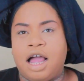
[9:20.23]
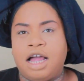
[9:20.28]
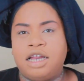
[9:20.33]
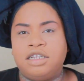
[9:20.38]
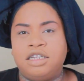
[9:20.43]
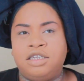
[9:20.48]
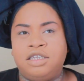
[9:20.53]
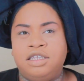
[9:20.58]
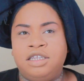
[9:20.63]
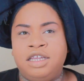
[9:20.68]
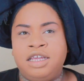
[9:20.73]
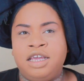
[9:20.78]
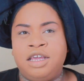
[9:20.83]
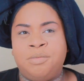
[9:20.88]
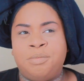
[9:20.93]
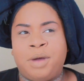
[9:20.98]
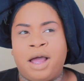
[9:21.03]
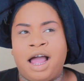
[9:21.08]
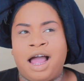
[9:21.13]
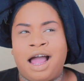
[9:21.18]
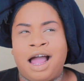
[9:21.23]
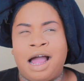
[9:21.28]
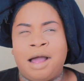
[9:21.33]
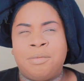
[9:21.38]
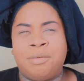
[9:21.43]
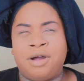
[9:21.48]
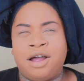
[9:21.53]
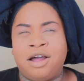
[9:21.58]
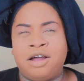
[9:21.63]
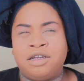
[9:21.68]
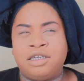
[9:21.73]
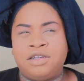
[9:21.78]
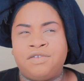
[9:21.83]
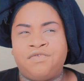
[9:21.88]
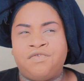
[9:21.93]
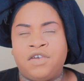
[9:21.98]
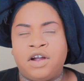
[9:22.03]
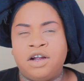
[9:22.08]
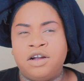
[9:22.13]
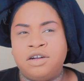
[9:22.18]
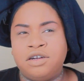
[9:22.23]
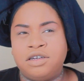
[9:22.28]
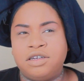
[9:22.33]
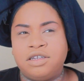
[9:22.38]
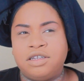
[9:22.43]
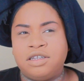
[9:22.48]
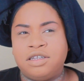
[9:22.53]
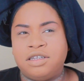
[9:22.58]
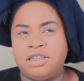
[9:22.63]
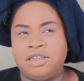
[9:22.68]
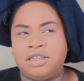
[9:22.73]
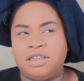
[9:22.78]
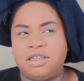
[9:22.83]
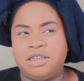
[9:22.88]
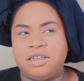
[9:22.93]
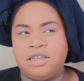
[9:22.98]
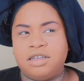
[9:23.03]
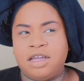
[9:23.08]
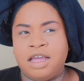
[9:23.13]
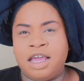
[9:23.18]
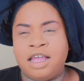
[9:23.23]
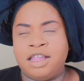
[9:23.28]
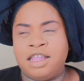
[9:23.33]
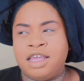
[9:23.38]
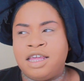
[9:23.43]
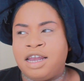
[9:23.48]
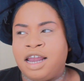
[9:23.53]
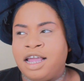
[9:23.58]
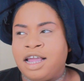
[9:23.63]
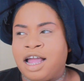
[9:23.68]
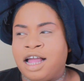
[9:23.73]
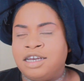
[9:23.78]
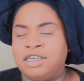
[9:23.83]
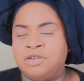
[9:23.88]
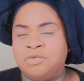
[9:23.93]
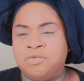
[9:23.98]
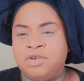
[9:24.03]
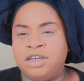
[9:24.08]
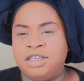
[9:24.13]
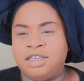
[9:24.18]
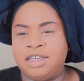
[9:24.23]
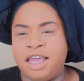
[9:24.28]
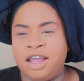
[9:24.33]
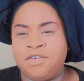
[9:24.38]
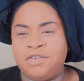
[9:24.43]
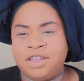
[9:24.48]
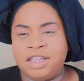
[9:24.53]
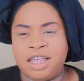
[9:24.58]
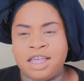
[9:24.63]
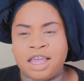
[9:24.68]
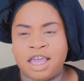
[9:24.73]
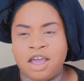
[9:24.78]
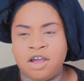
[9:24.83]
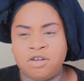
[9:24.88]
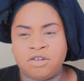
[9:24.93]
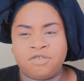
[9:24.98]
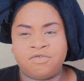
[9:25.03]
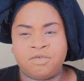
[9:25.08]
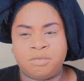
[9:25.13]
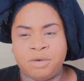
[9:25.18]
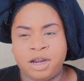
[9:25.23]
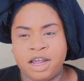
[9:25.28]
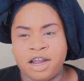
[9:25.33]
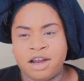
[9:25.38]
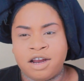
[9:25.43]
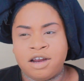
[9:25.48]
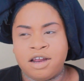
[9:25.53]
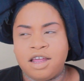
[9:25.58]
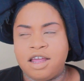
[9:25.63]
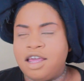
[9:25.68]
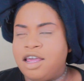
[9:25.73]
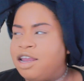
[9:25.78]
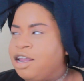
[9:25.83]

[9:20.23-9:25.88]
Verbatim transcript: I just did my eyebrows first, and then like I just went into everything else from there.